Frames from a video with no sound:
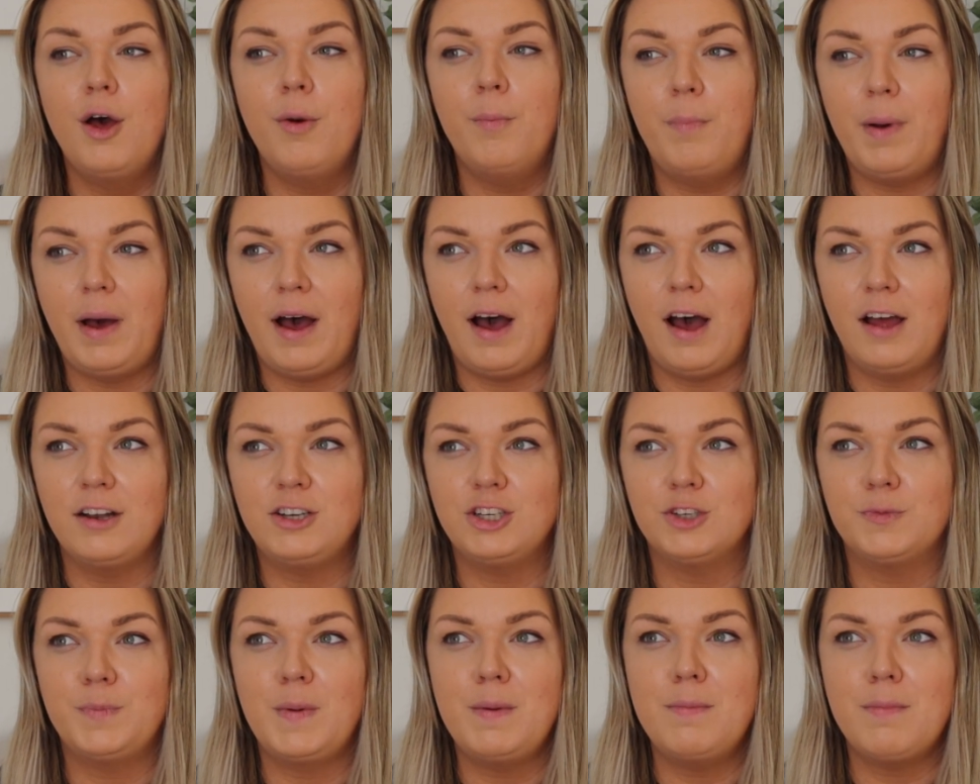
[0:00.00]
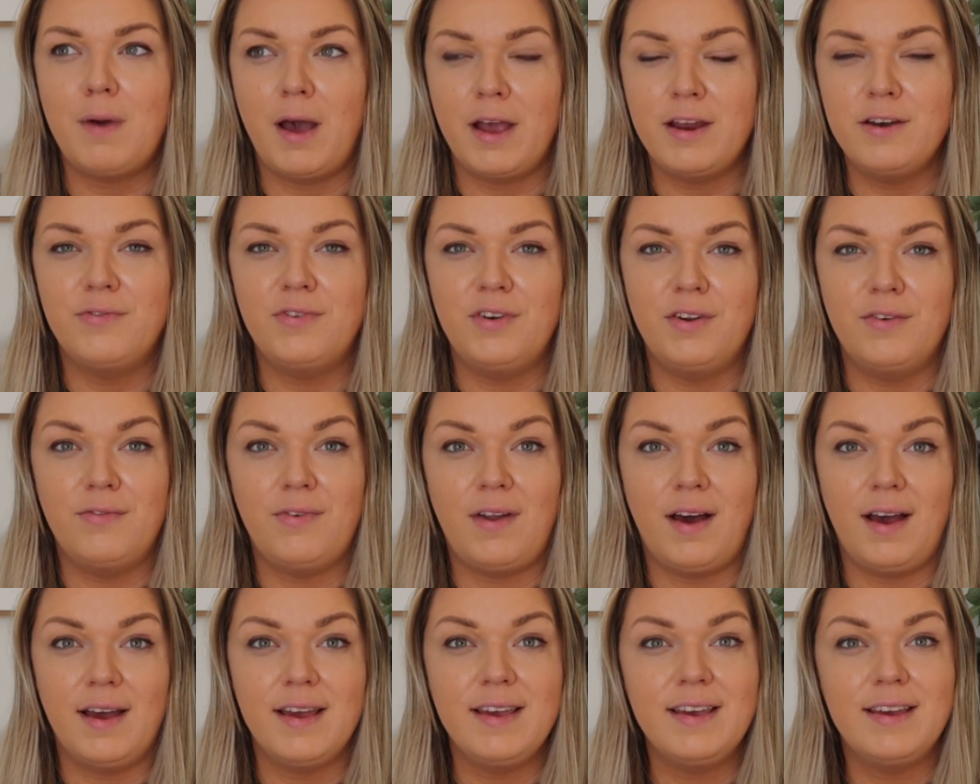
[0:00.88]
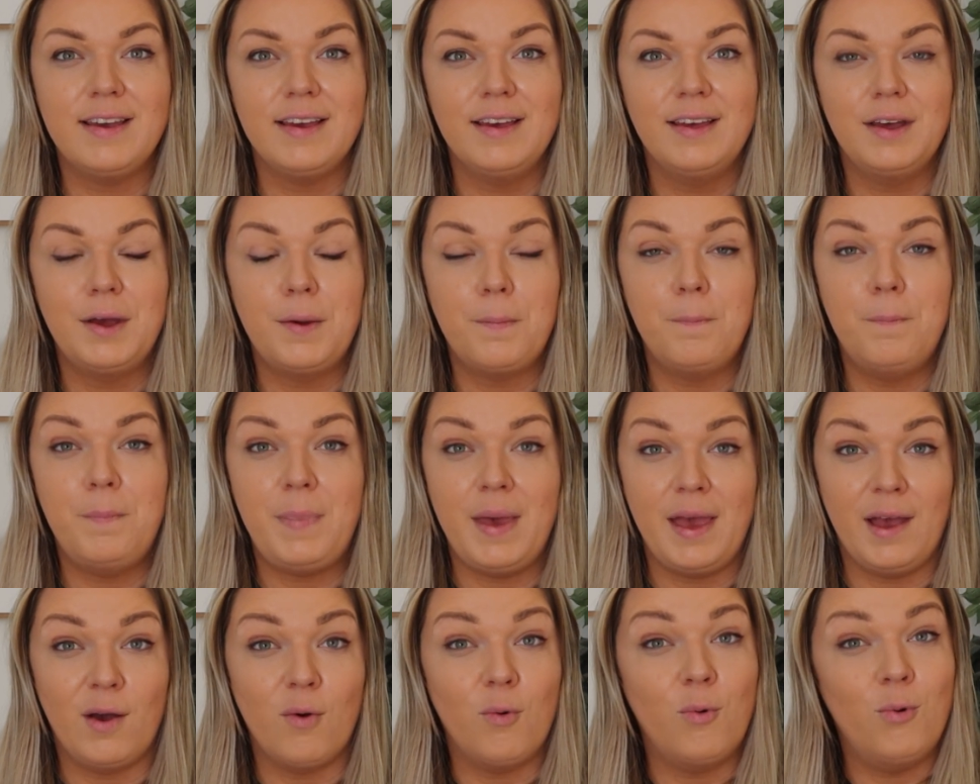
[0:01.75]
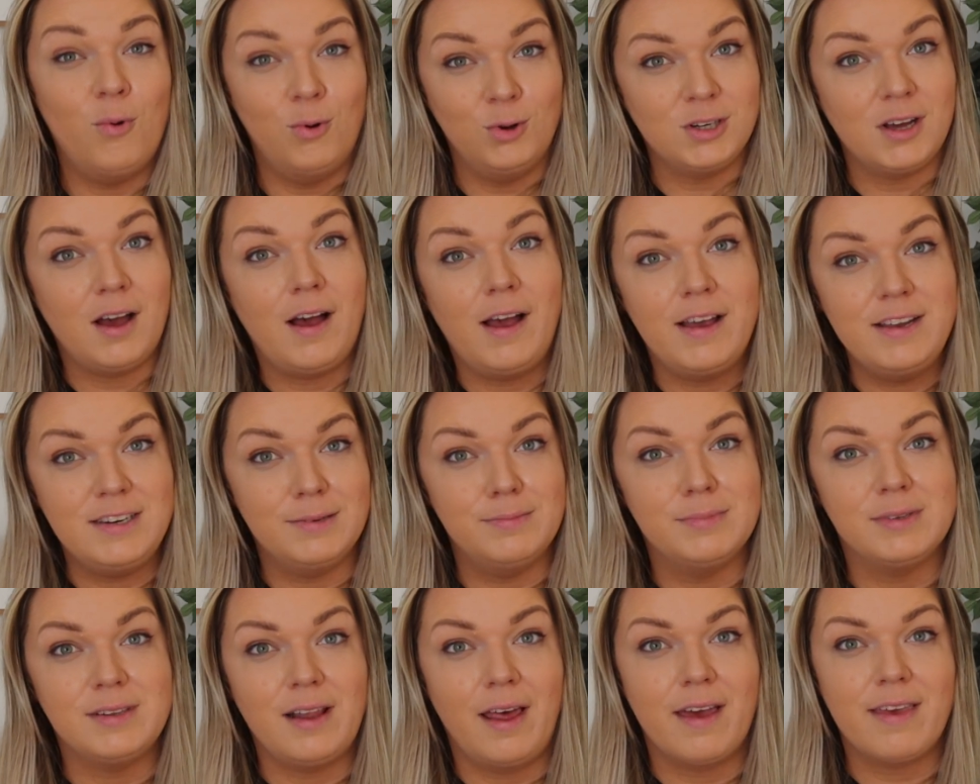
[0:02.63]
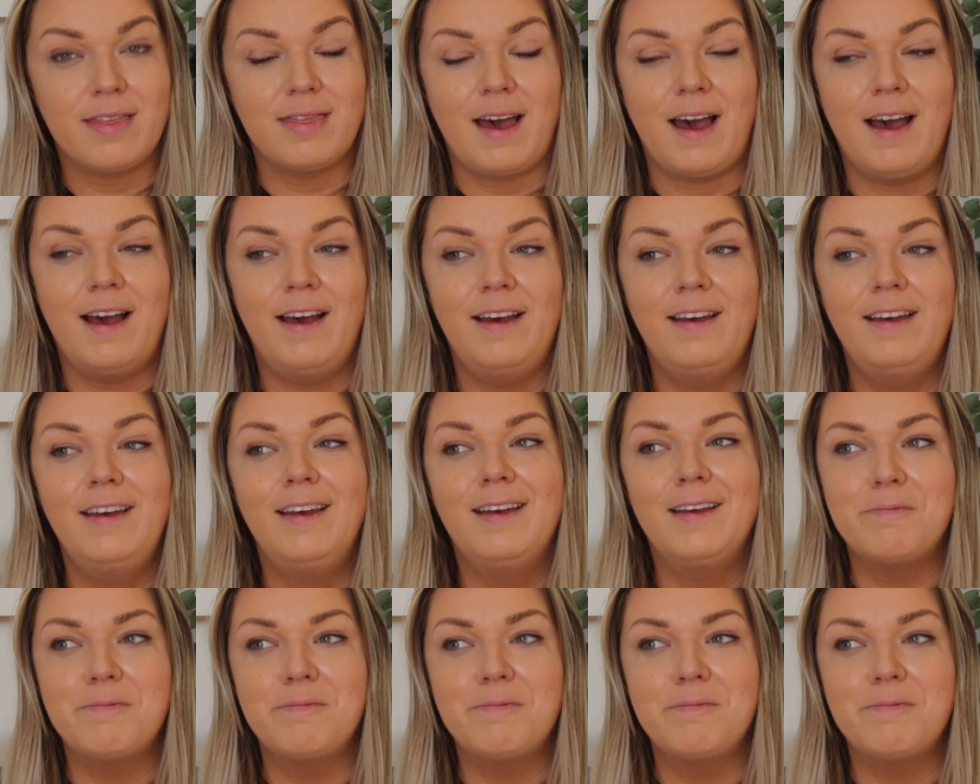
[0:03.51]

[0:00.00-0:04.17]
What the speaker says: but just be mindful of like big order items like that.